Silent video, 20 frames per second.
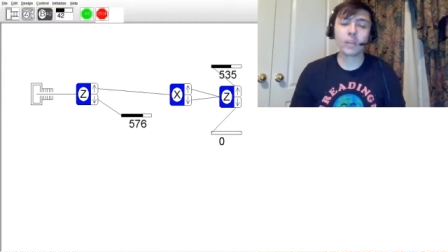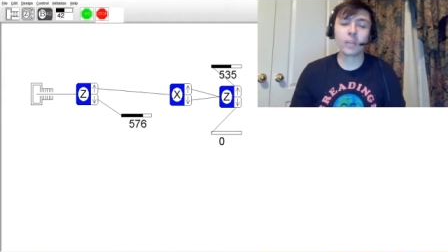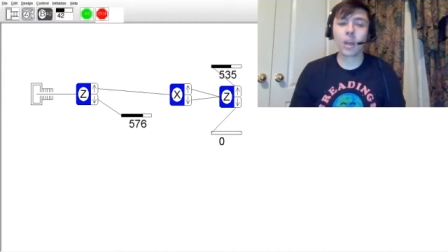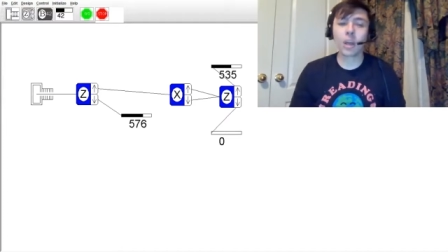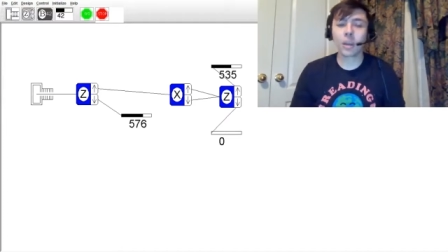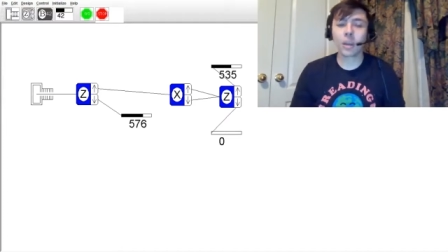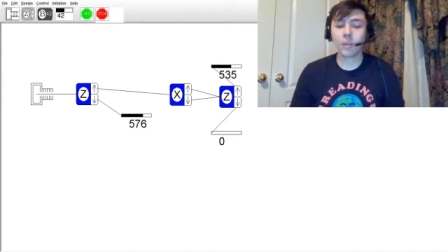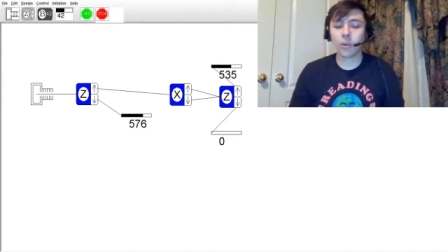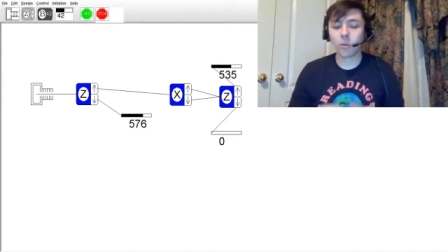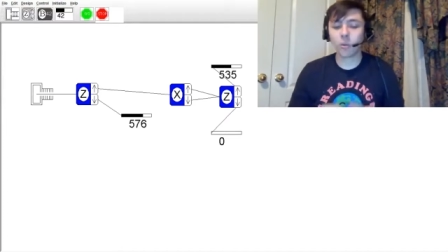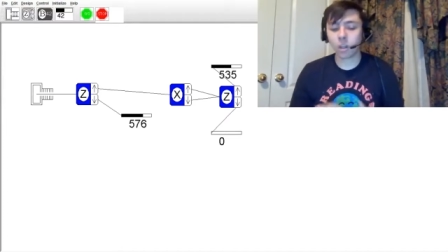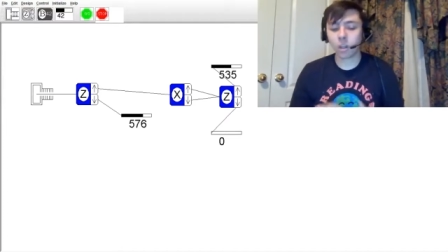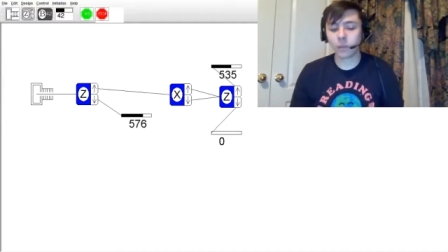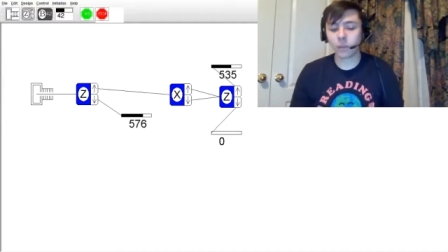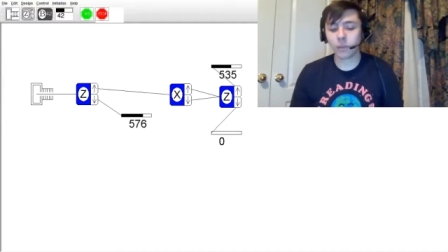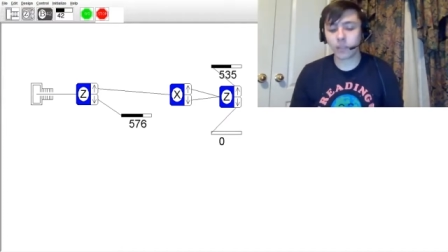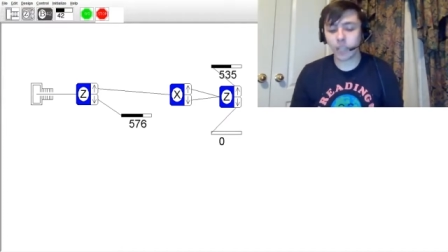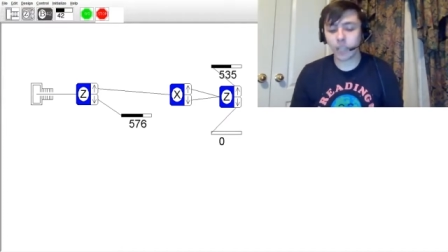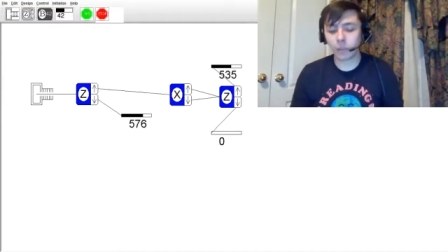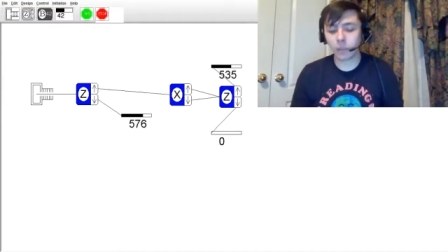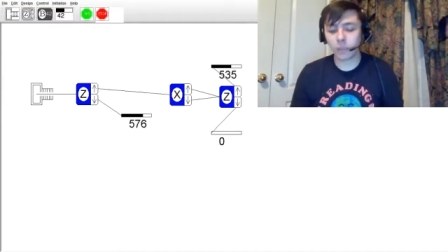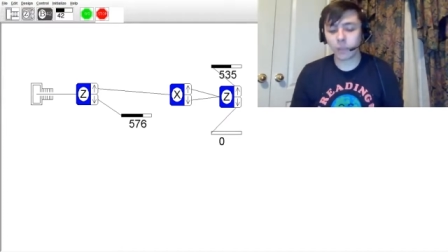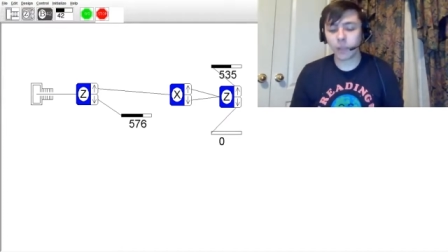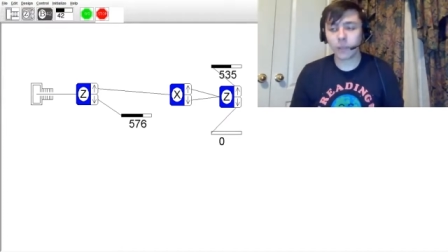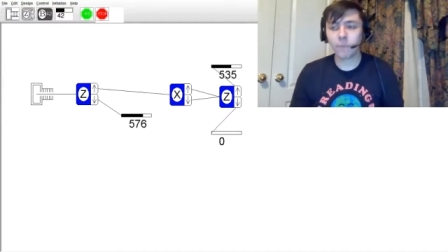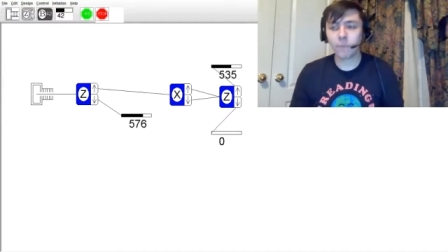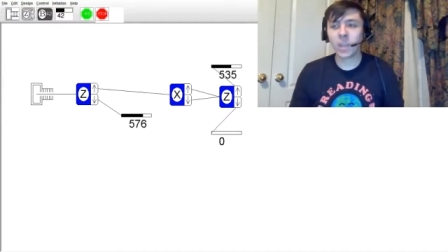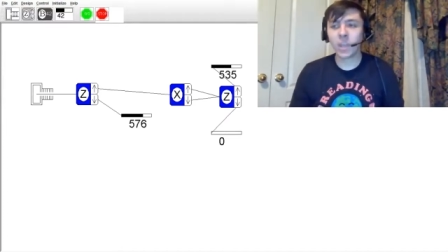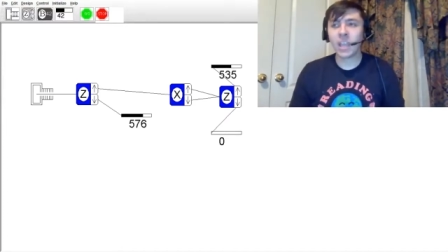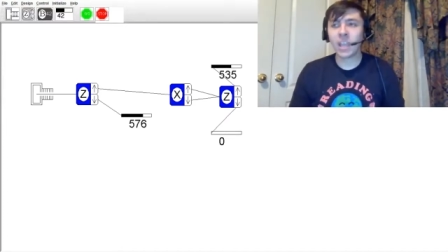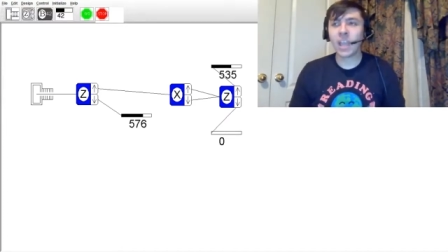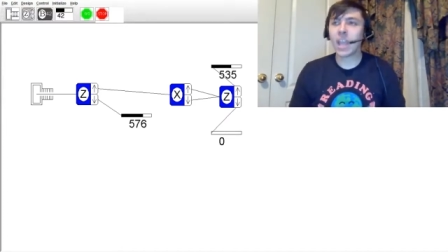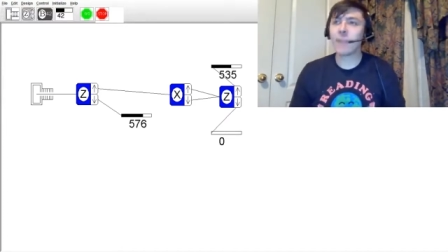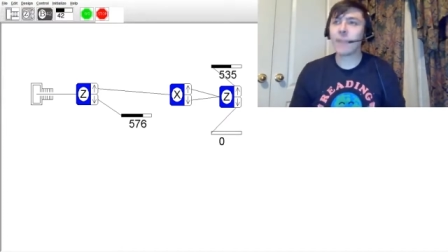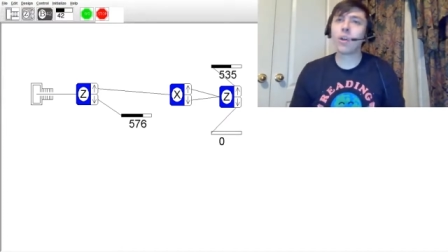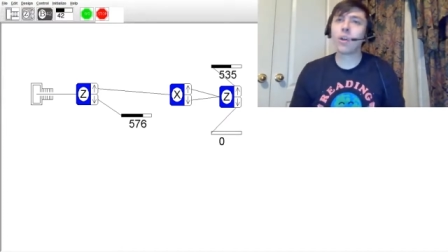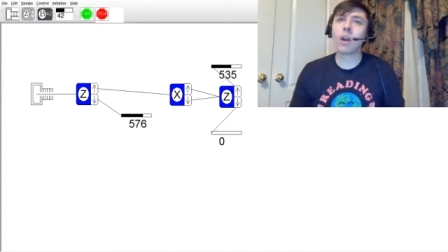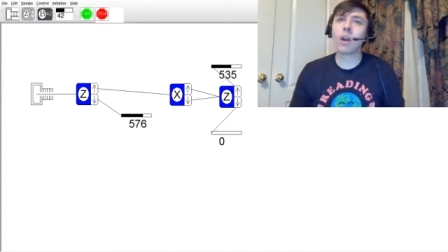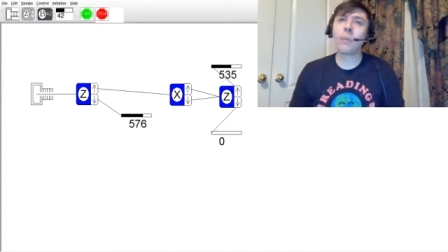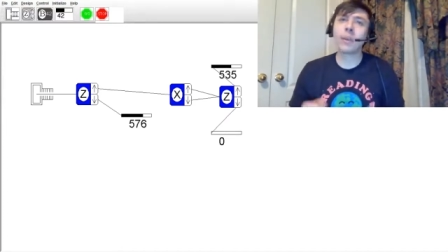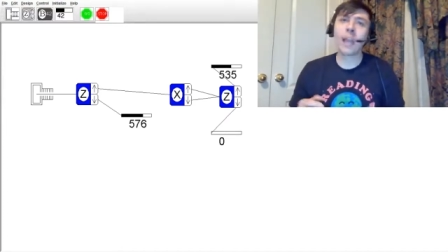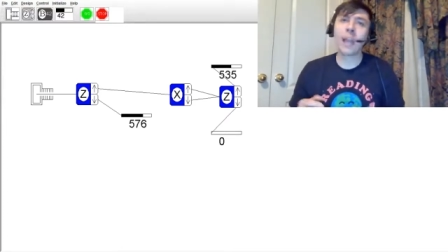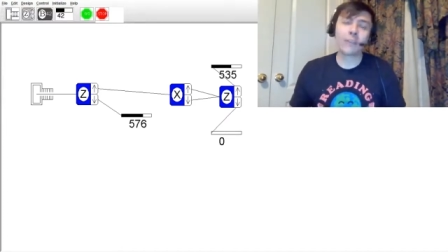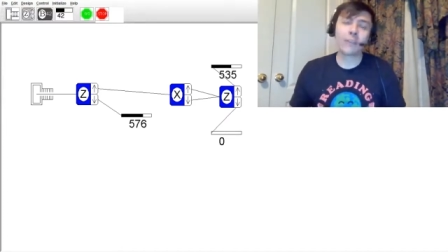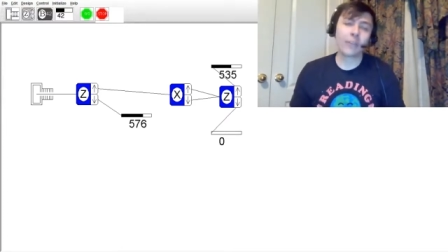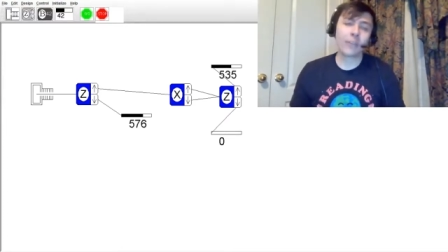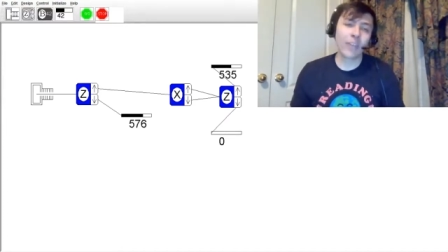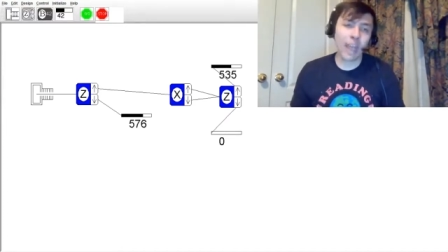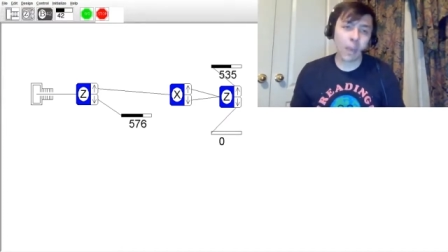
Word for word: about quantum entanglement. And probably after that,